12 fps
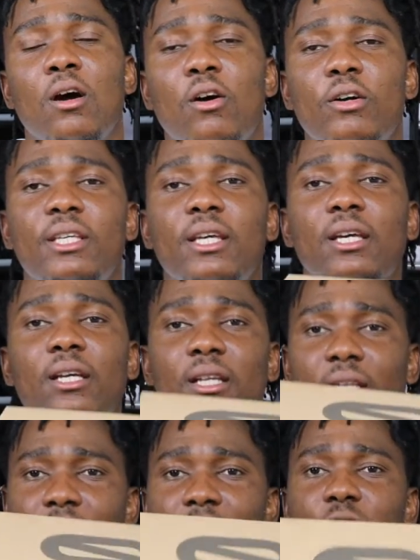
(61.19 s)
Okay,
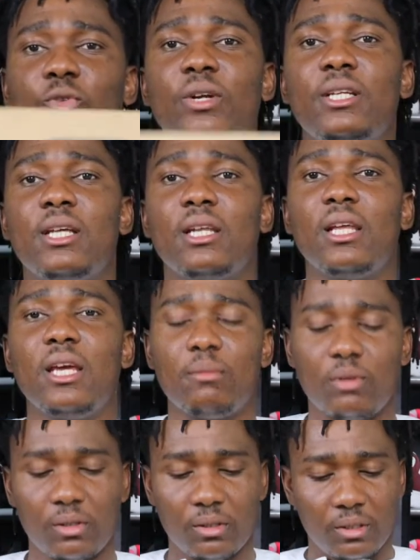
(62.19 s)
let's read the
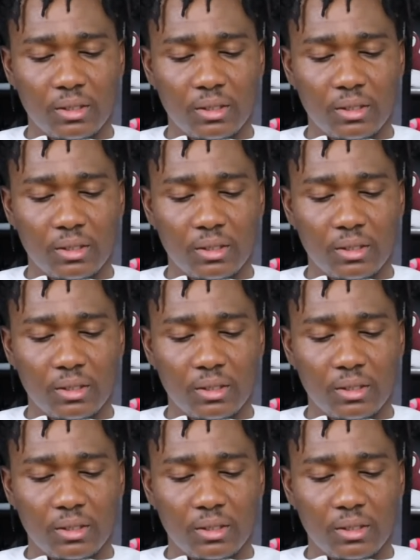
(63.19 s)
label.